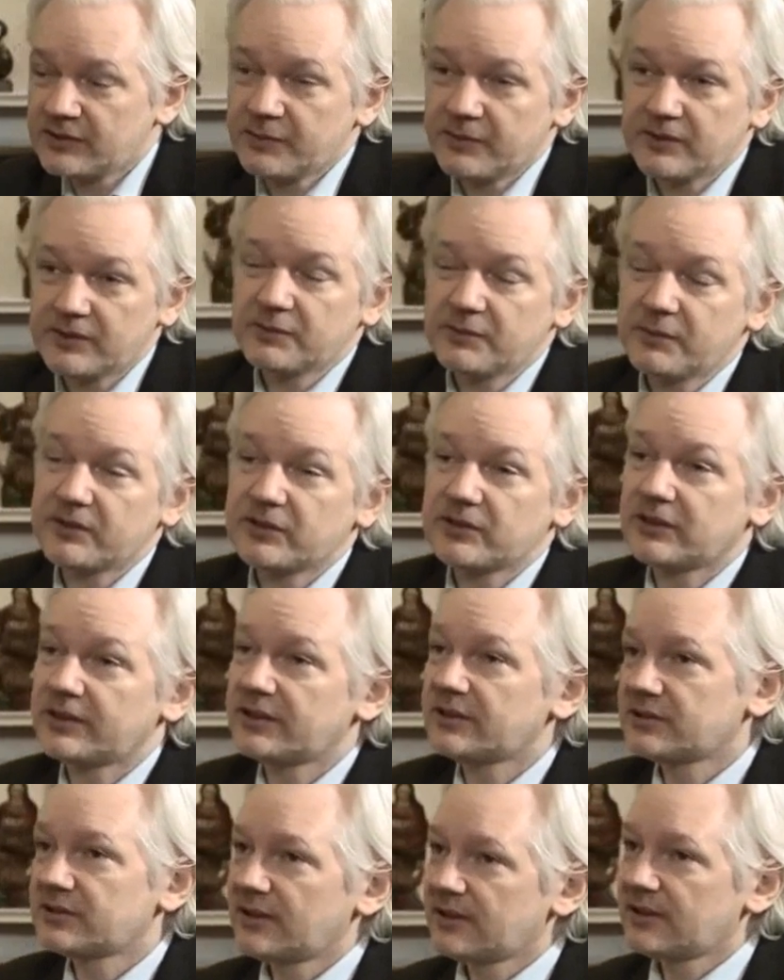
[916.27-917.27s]

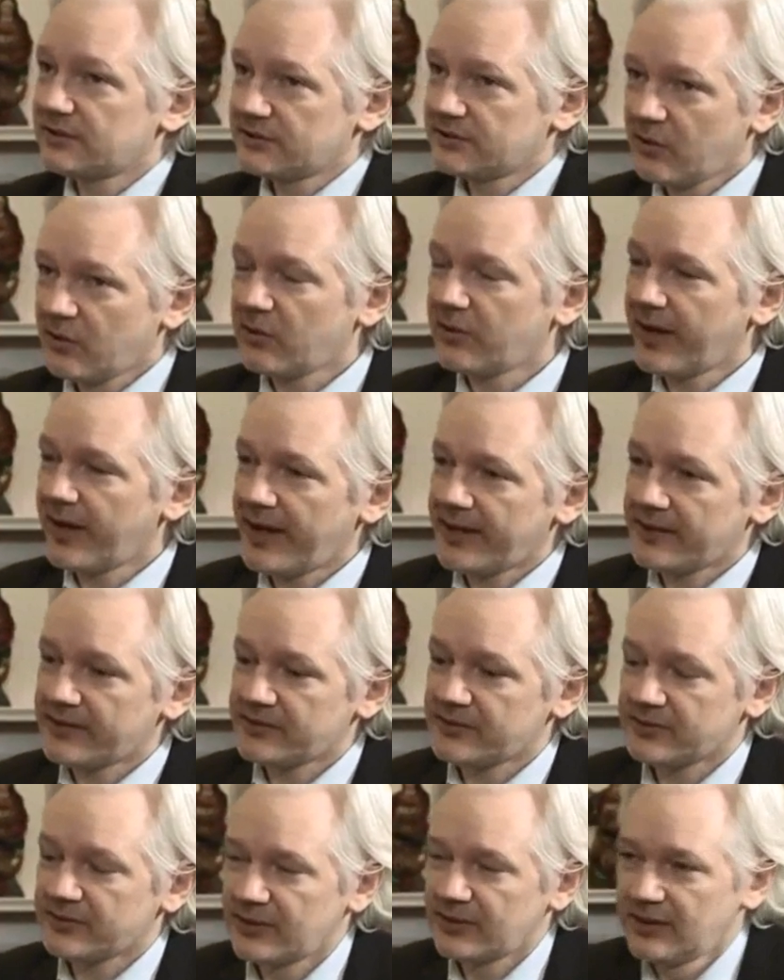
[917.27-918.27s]
especially as long
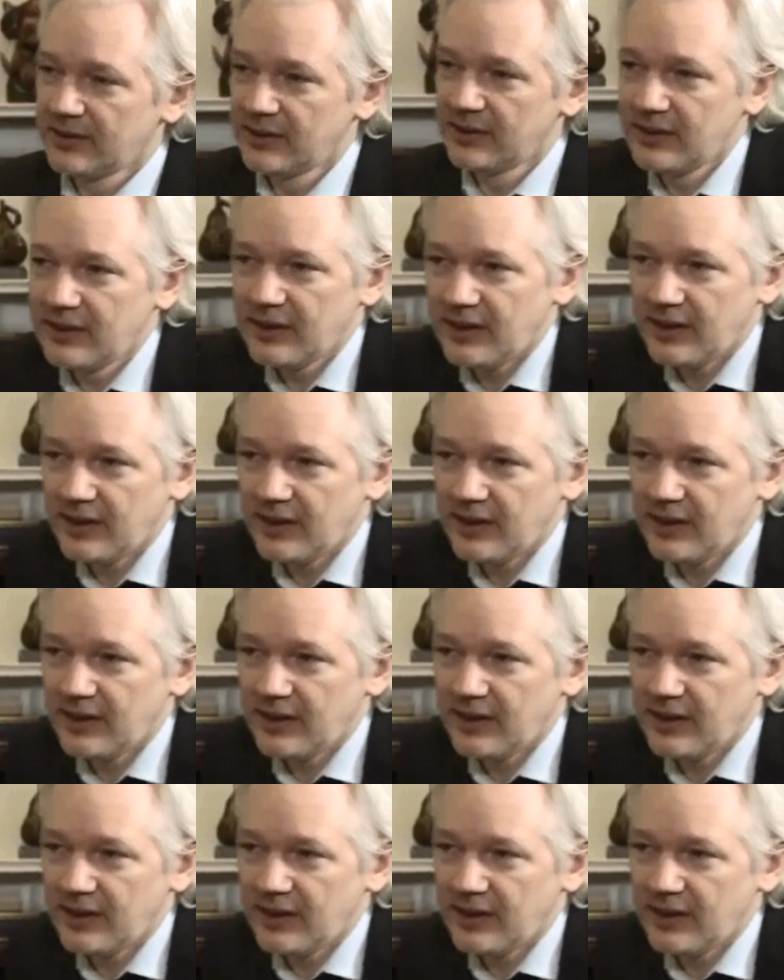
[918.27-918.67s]
as